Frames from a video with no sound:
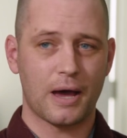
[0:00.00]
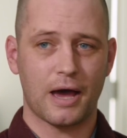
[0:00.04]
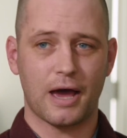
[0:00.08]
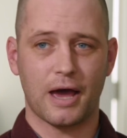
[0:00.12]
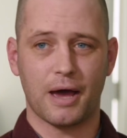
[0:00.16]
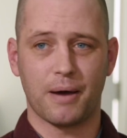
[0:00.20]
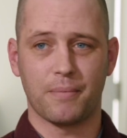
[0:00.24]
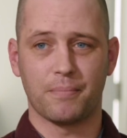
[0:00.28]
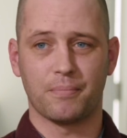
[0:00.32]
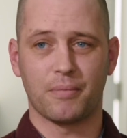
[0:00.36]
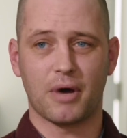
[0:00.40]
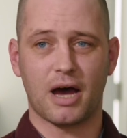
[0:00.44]

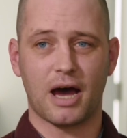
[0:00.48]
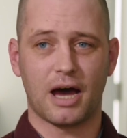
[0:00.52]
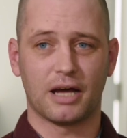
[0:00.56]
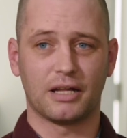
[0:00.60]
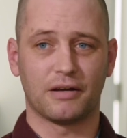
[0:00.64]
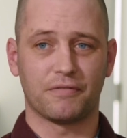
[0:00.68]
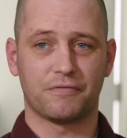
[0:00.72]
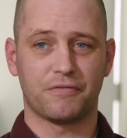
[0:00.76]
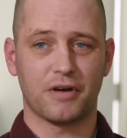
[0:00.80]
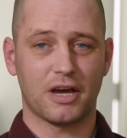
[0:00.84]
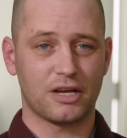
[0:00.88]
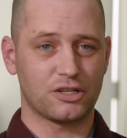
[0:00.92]
And
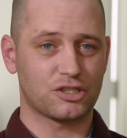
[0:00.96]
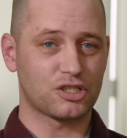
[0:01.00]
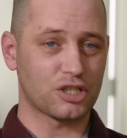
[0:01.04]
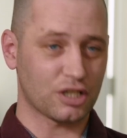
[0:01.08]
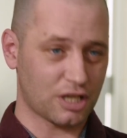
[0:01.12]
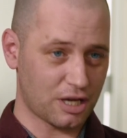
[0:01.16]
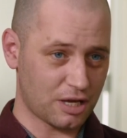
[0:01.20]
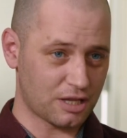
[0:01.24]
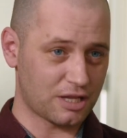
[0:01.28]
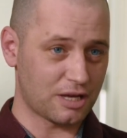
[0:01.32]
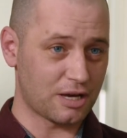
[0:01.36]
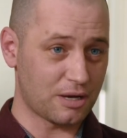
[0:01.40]

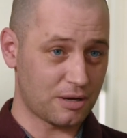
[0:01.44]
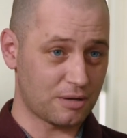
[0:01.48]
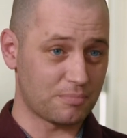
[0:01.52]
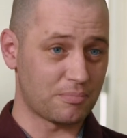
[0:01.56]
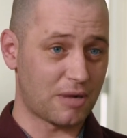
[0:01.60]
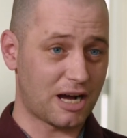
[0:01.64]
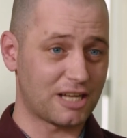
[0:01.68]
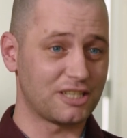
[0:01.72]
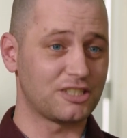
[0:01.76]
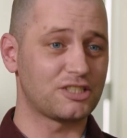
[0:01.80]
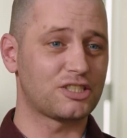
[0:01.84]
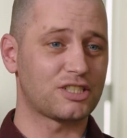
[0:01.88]
eventually they had
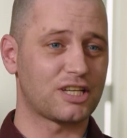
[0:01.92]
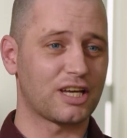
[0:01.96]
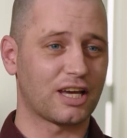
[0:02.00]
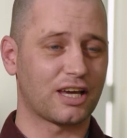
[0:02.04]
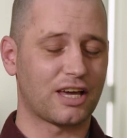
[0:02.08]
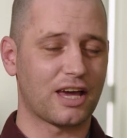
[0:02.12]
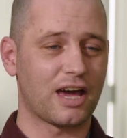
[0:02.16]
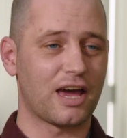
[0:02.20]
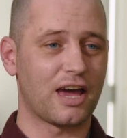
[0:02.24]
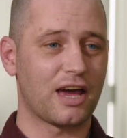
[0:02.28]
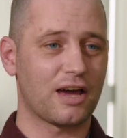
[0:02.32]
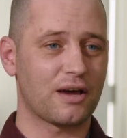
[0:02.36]
managed to
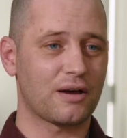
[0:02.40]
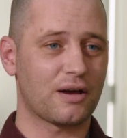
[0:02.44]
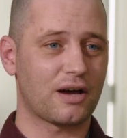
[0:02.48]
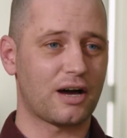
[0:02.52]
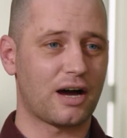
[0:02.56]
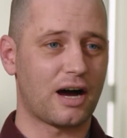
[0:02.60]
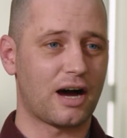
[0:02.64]
get